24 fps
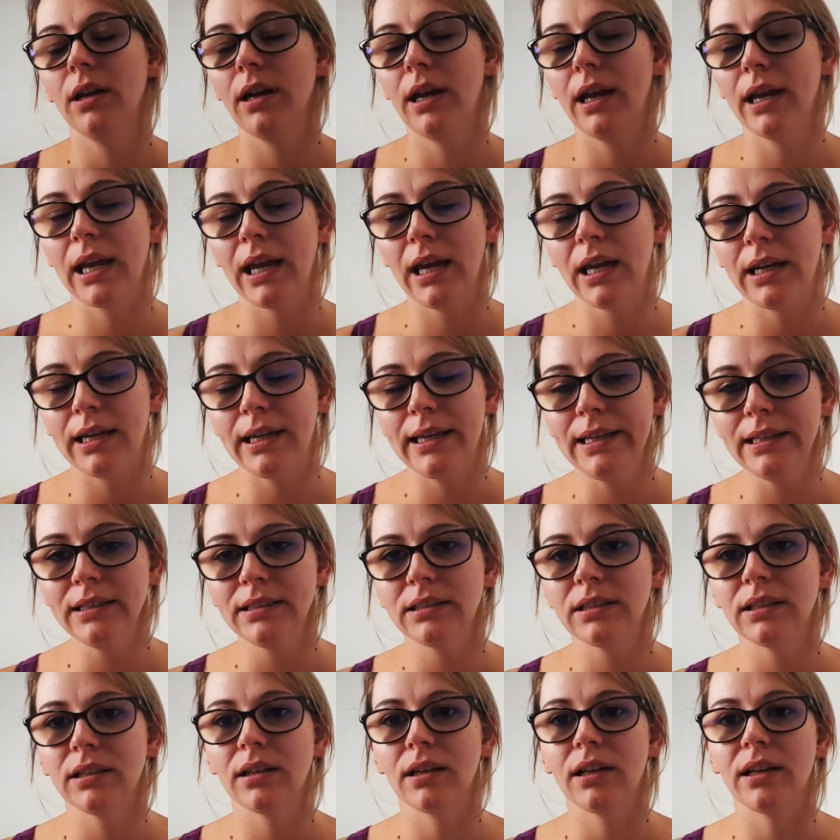again,
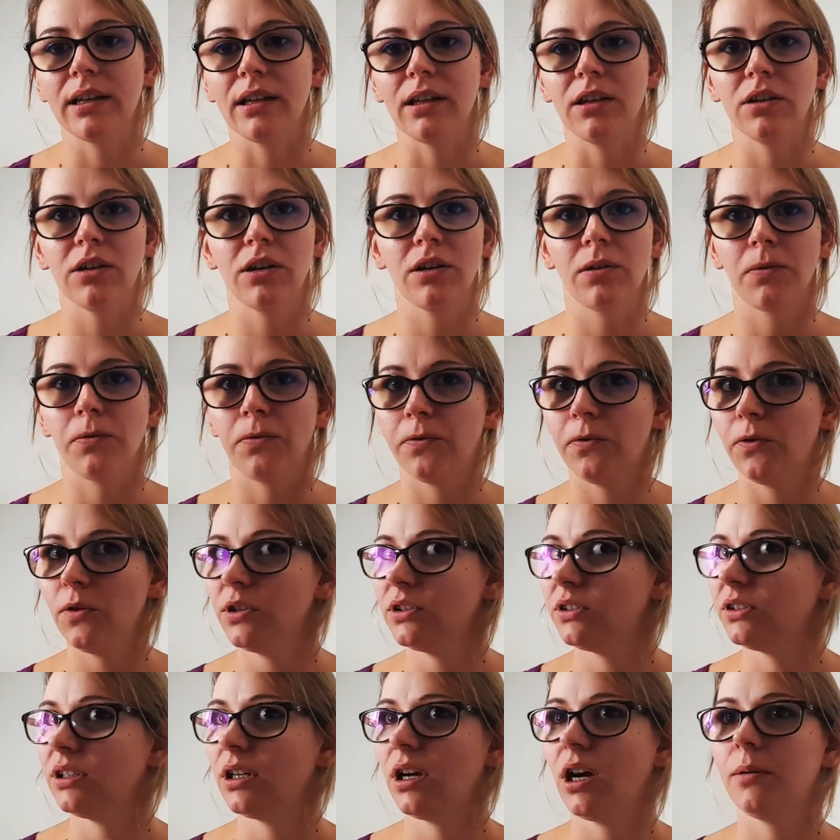instantly, you know, the
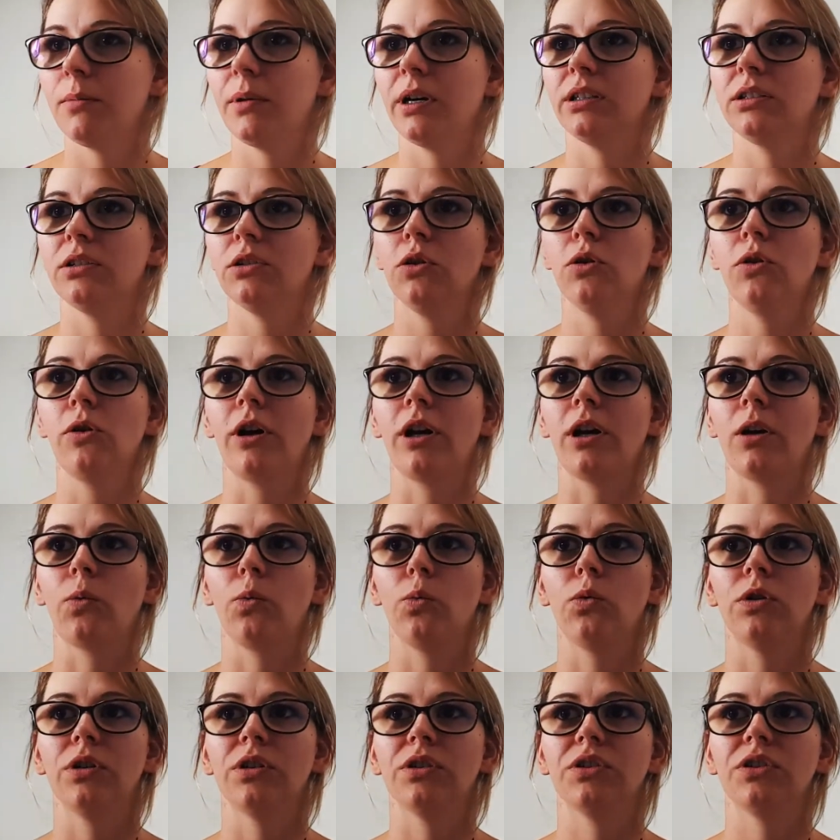first time I took it
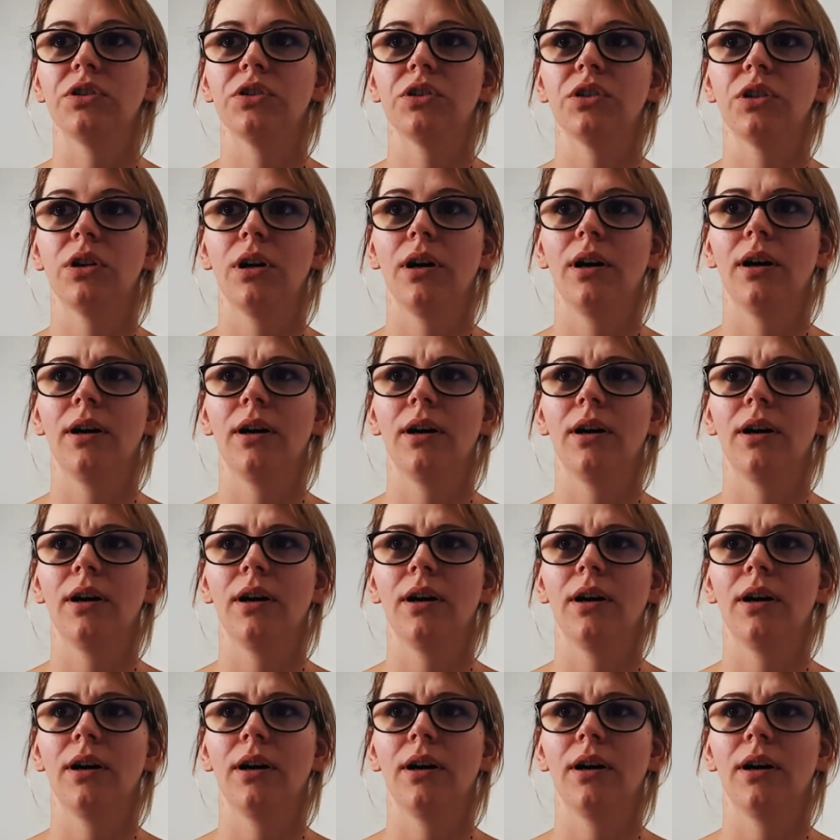was